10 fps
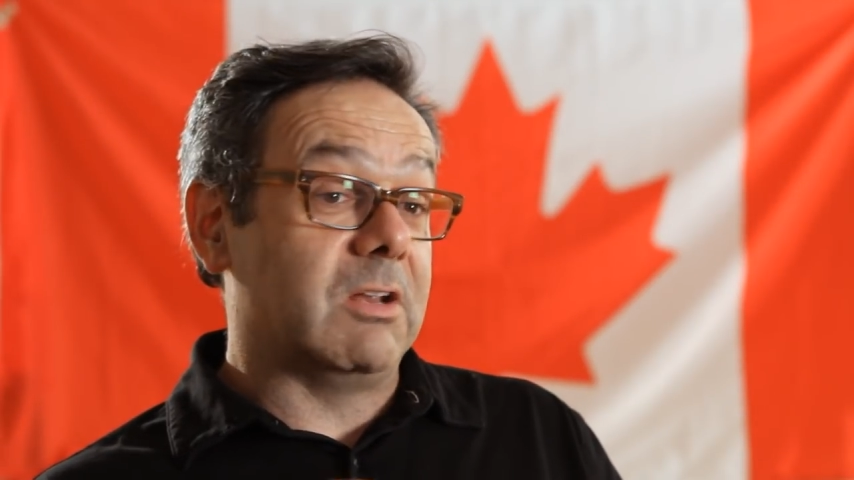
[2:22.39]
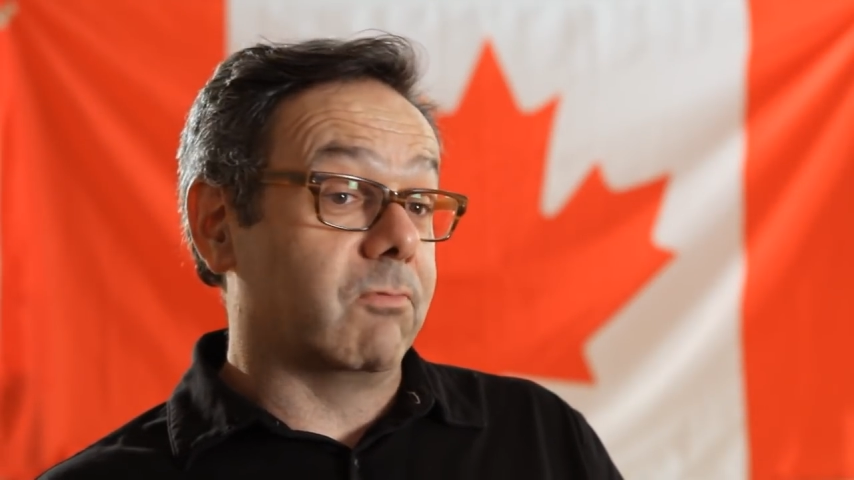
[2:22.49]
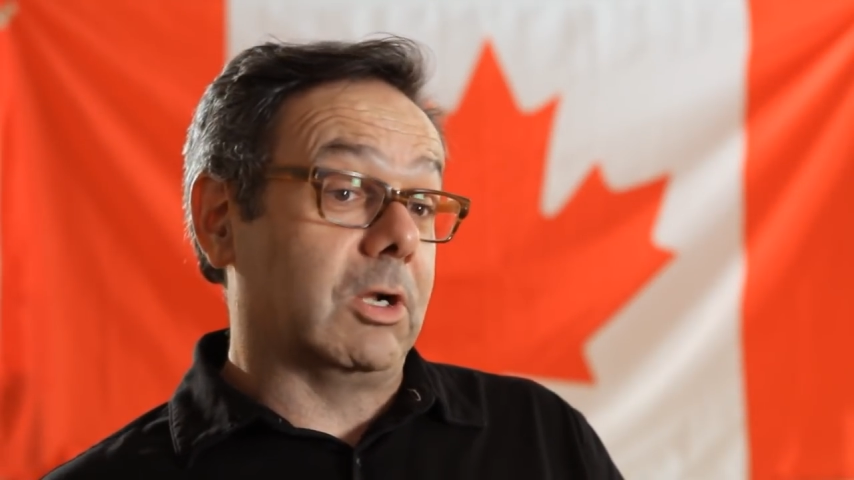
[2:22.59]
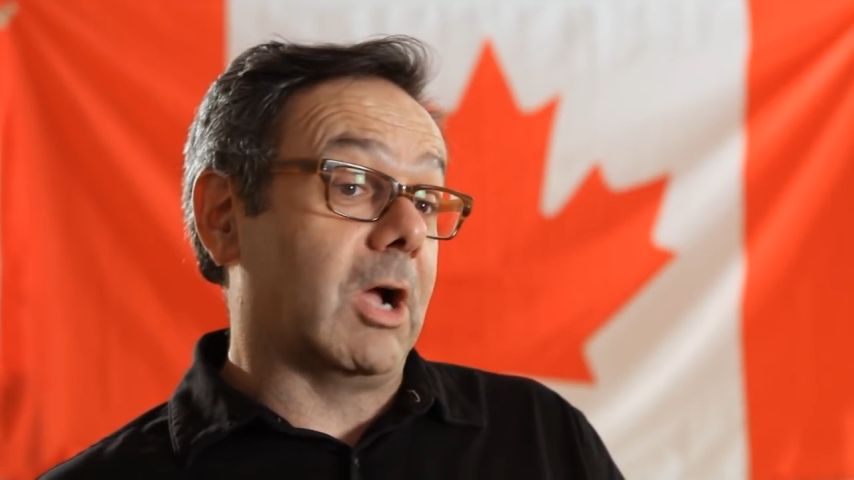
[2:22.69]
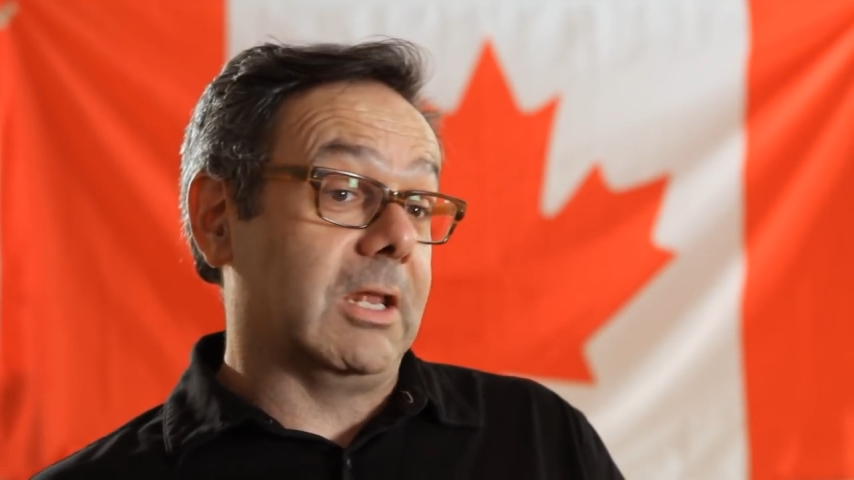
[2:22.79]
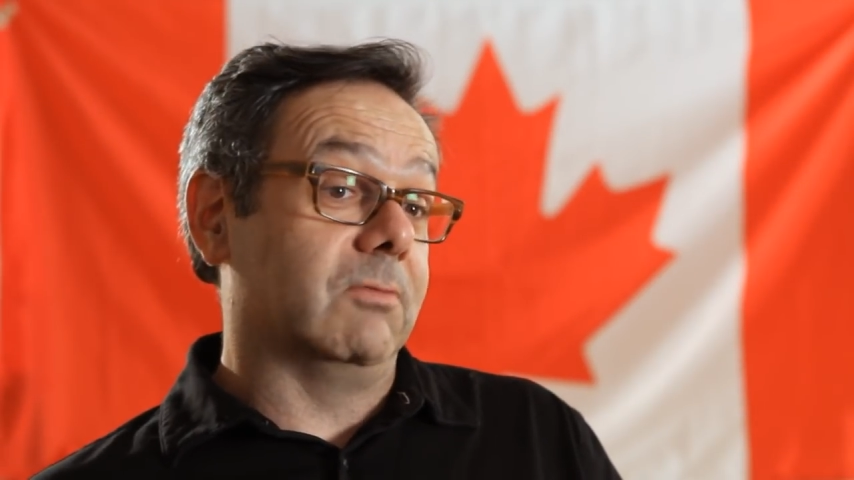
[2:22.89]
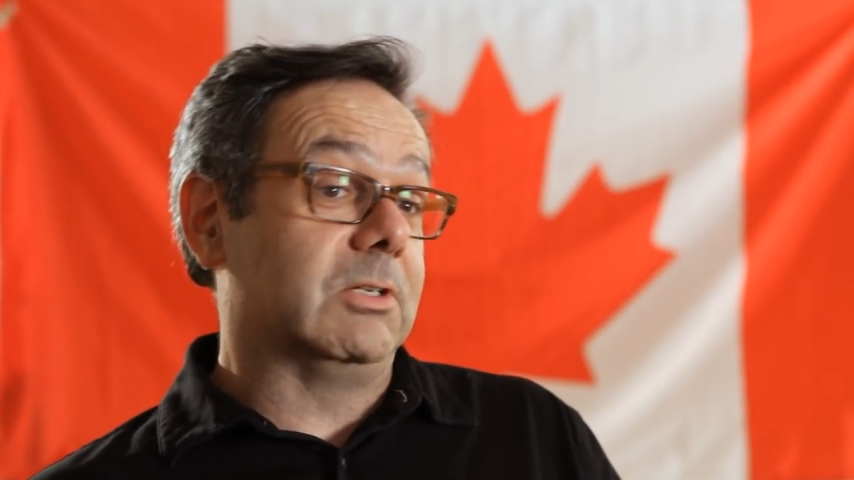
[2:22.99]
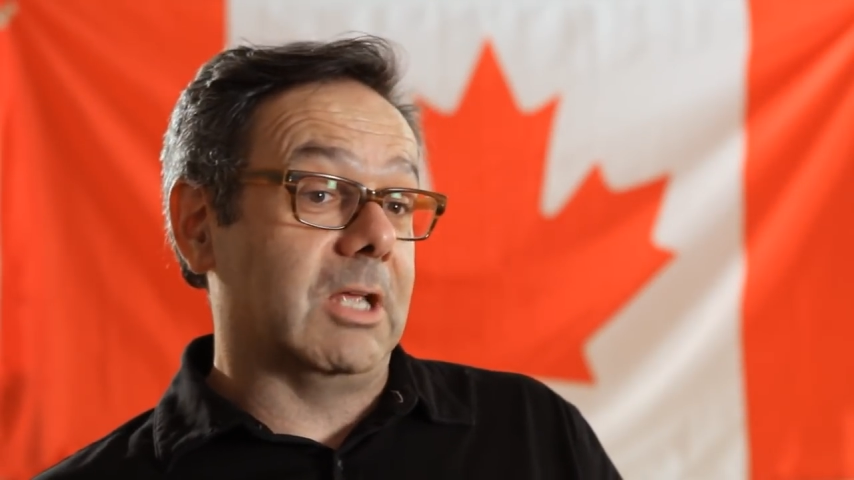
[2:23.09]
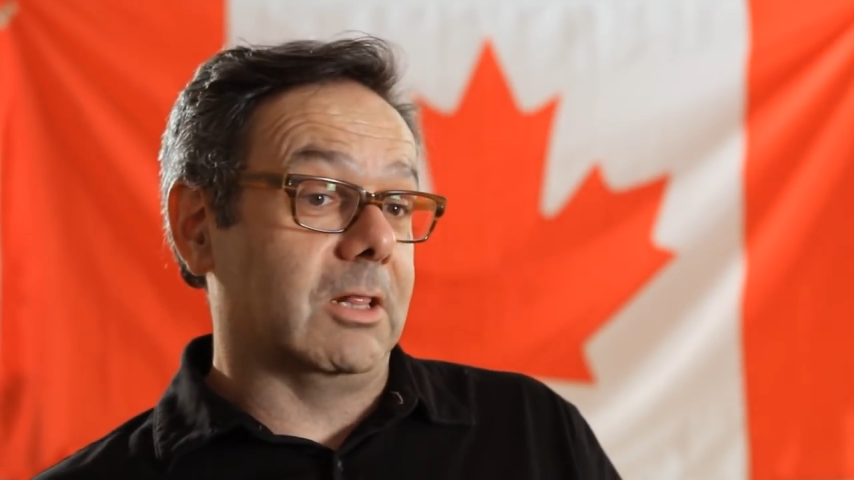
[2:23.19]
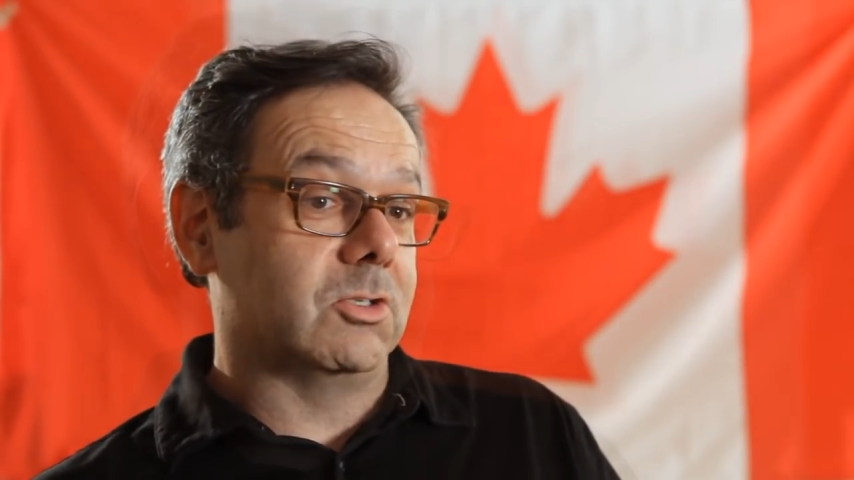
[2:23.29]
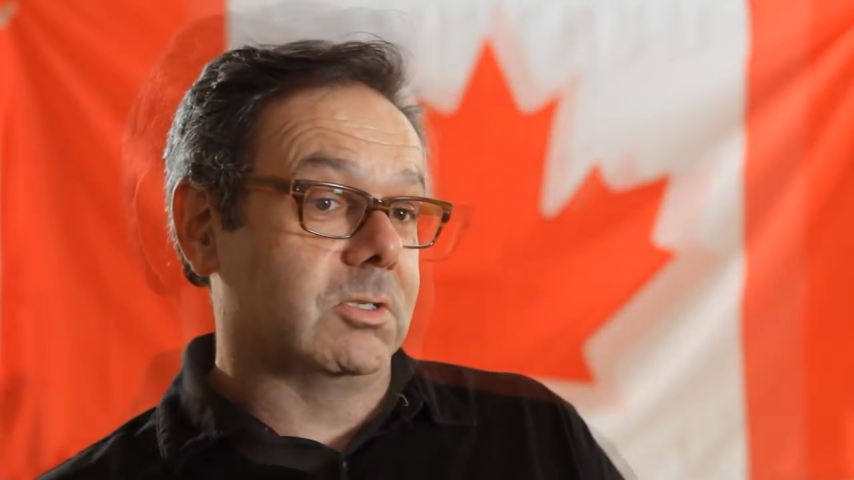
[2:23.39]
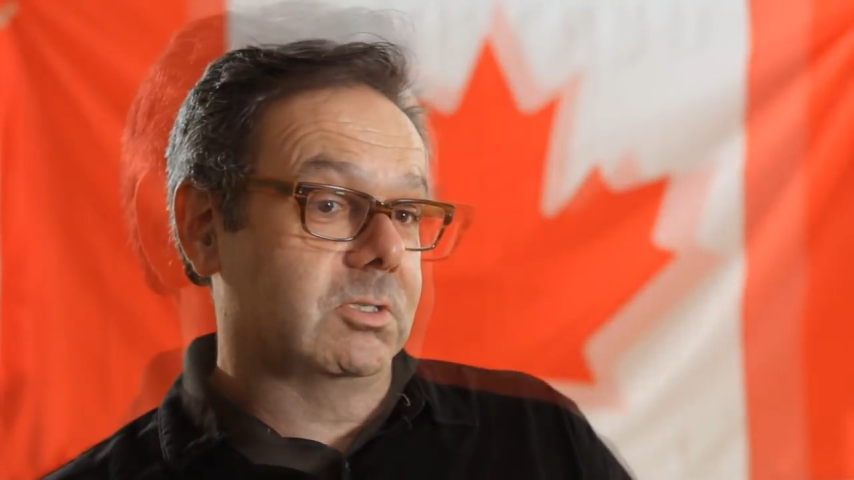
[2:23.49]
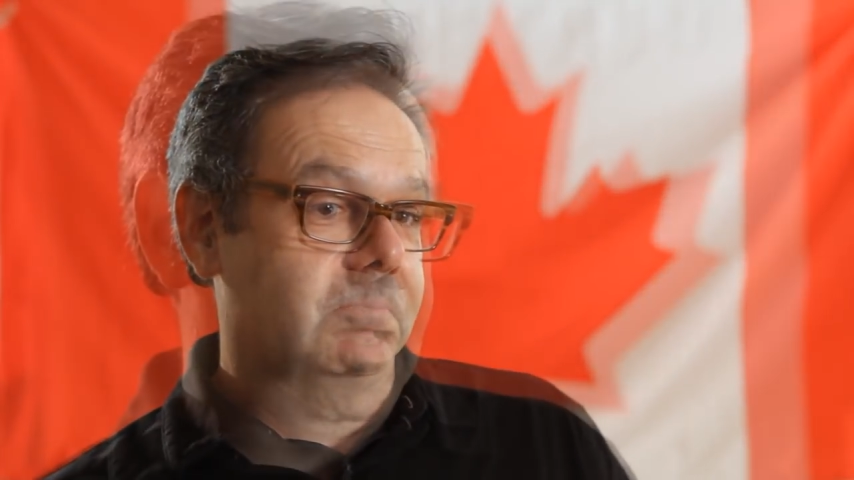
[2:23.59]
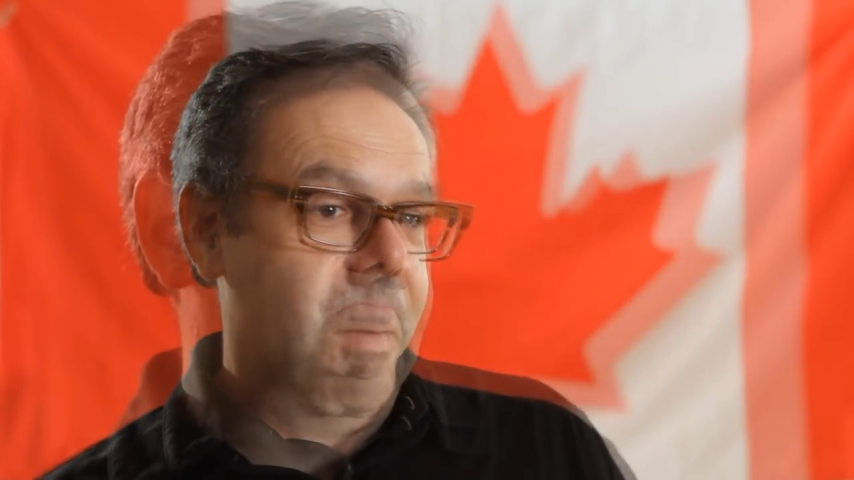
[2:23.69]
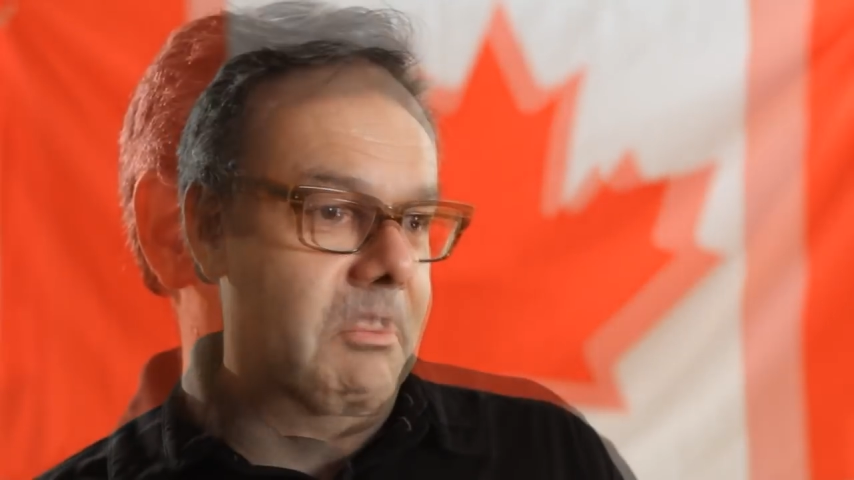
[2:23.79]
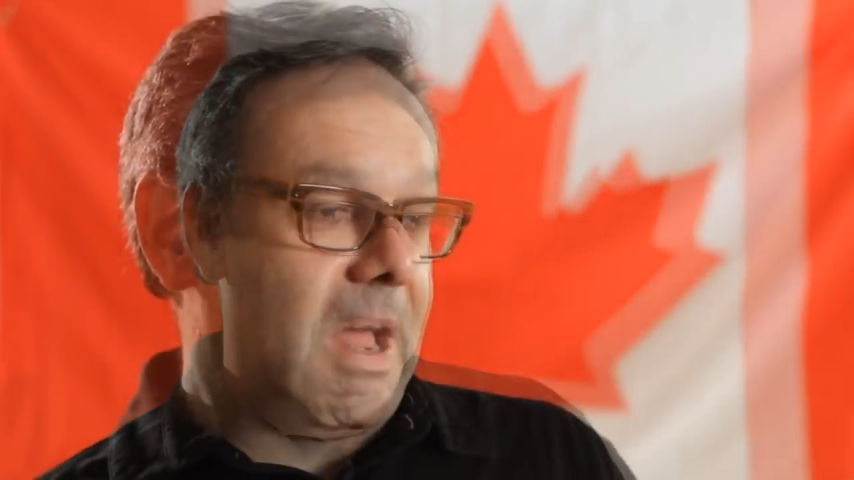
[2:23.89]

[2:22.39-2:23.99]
different kind of intelligence.